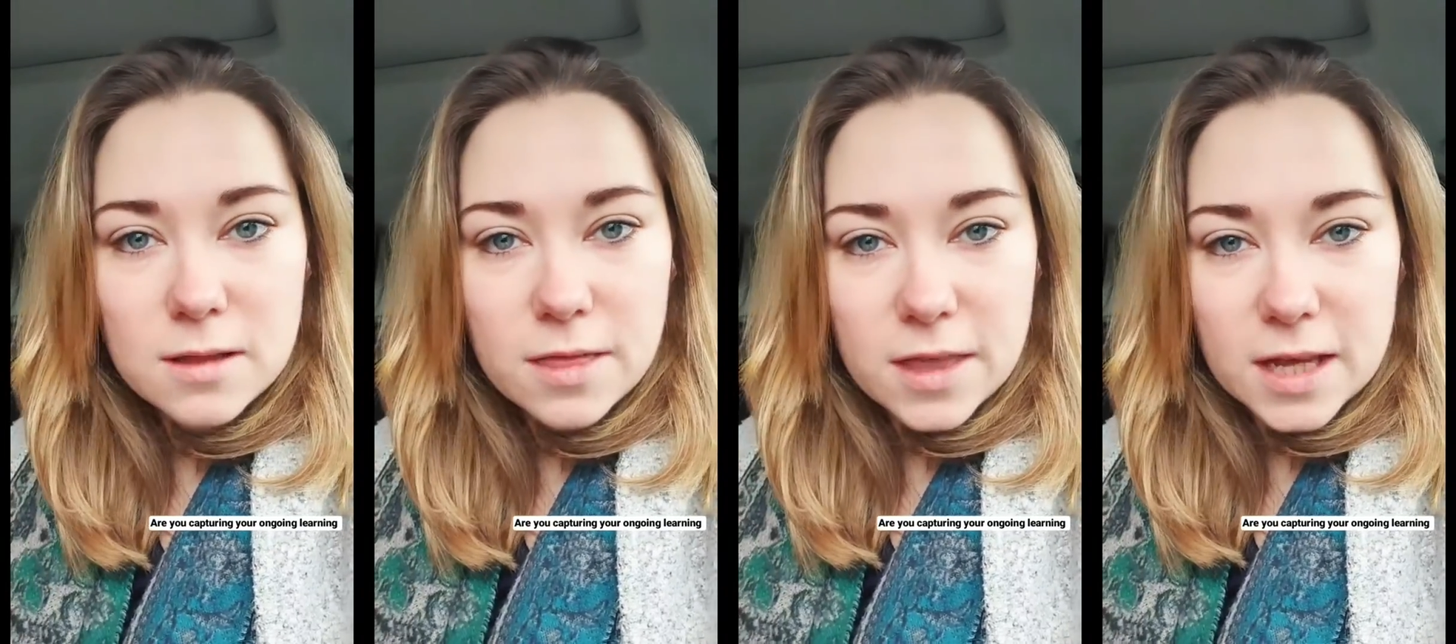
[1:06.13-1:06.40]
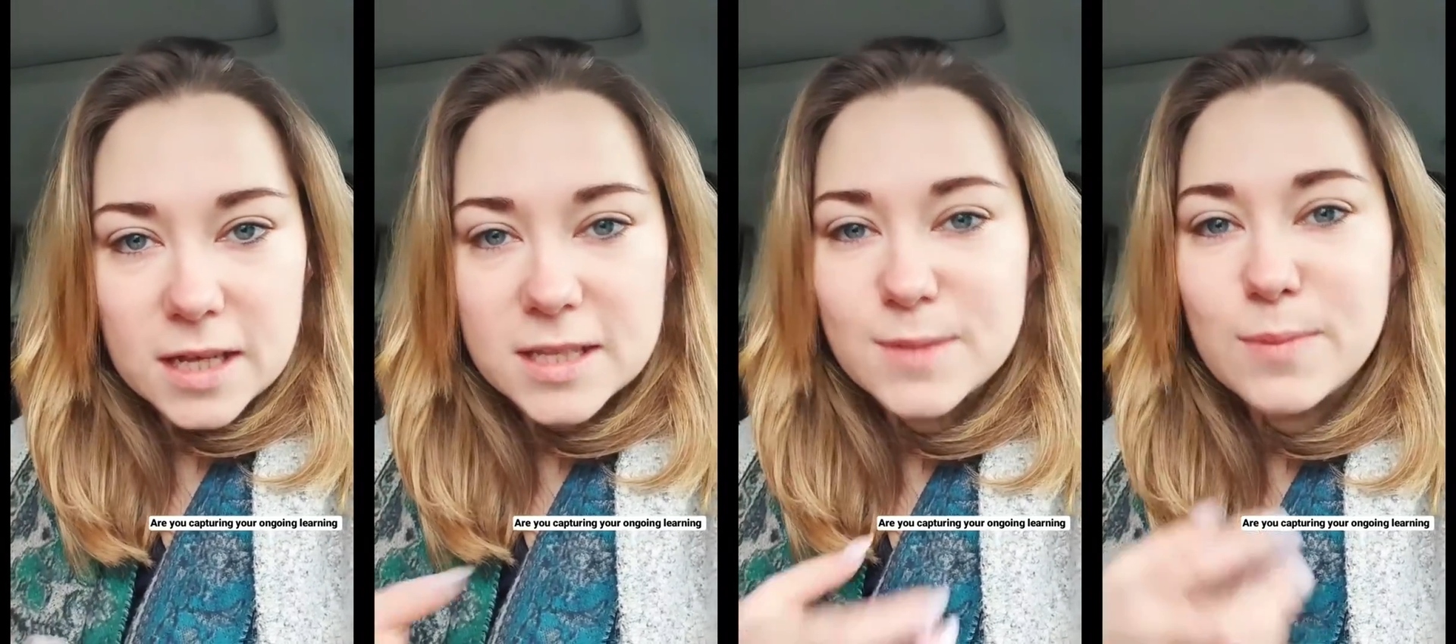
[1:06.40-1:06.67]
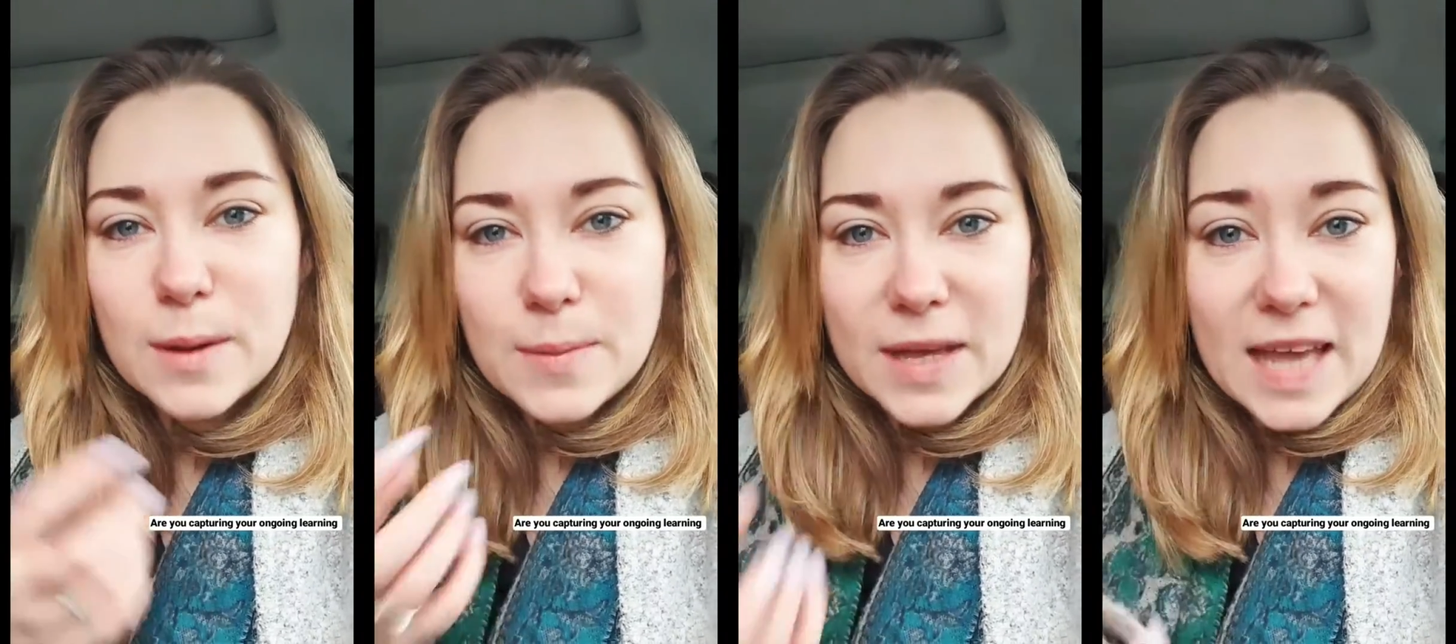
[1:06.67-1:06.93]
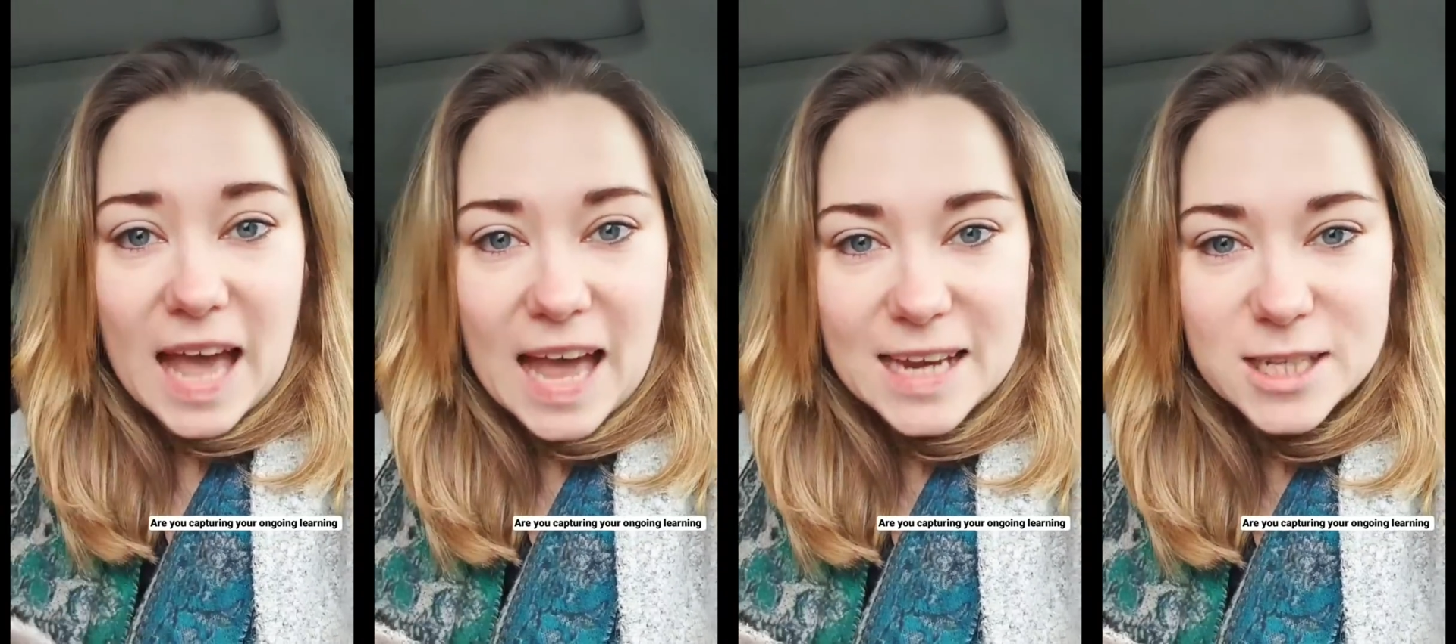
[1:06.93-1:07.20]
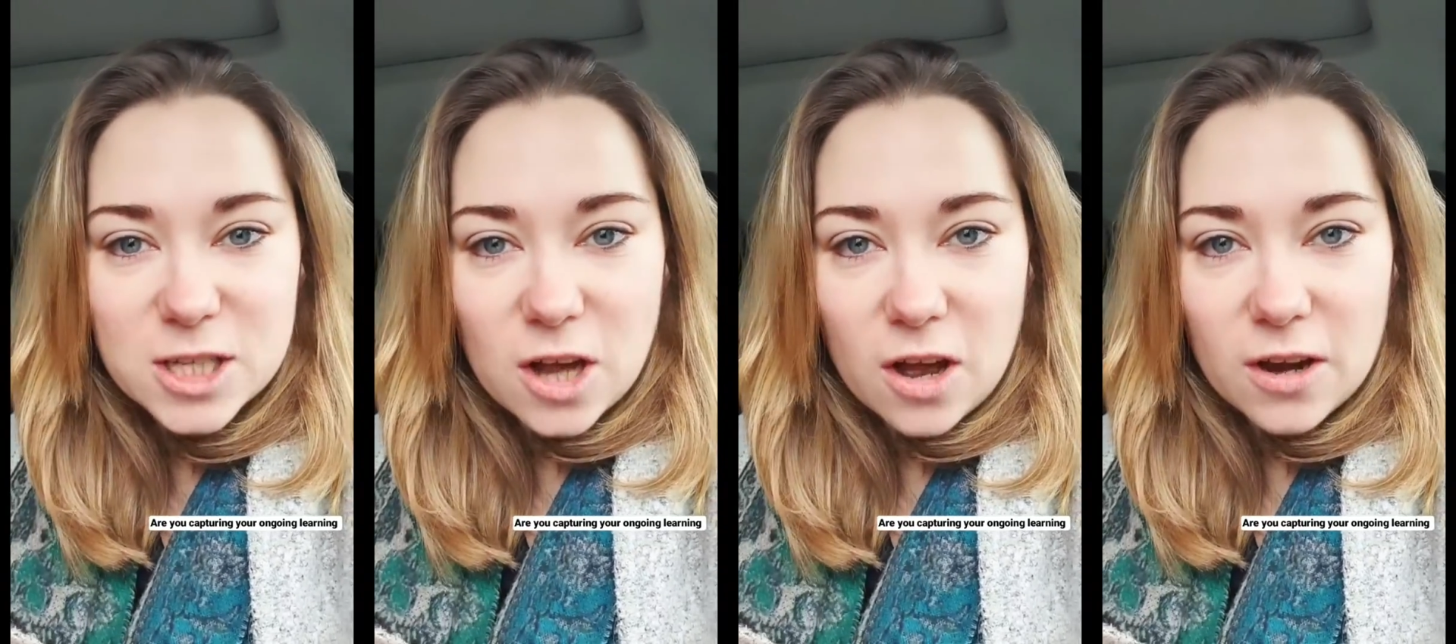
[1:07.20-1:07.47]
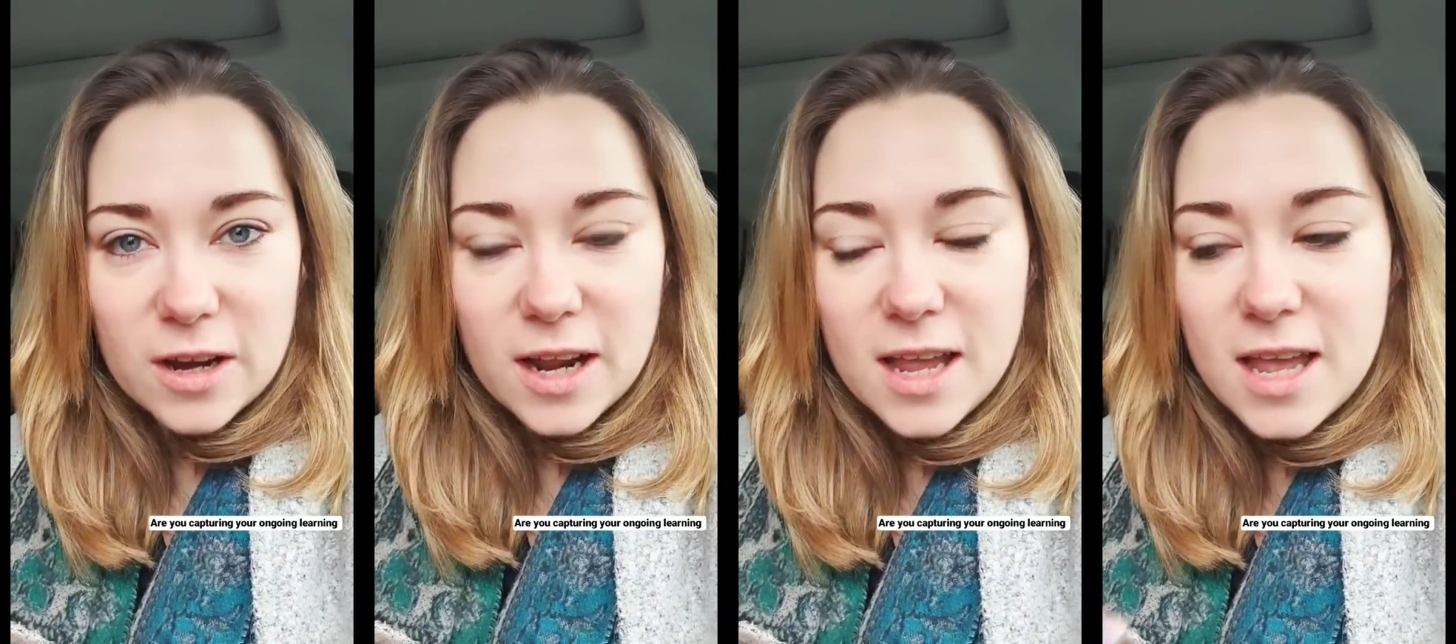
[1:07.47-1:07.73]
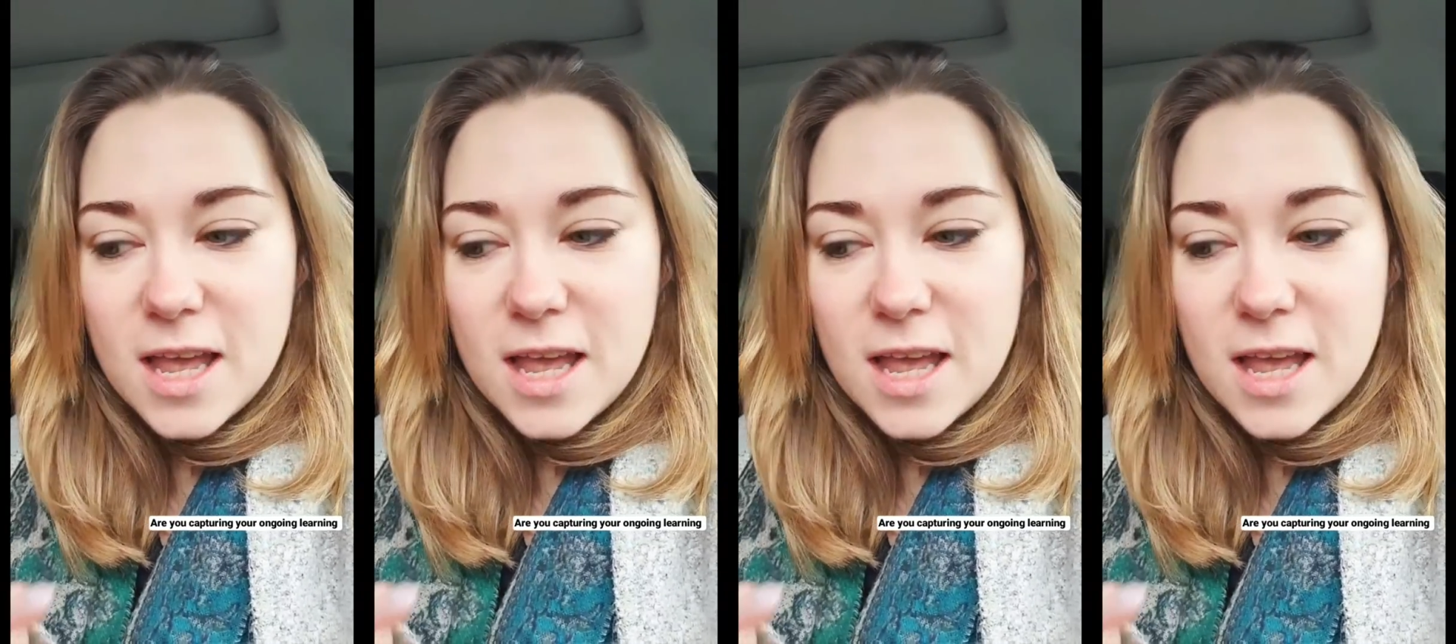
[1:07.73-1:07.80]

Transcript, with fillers: things by being hands-on,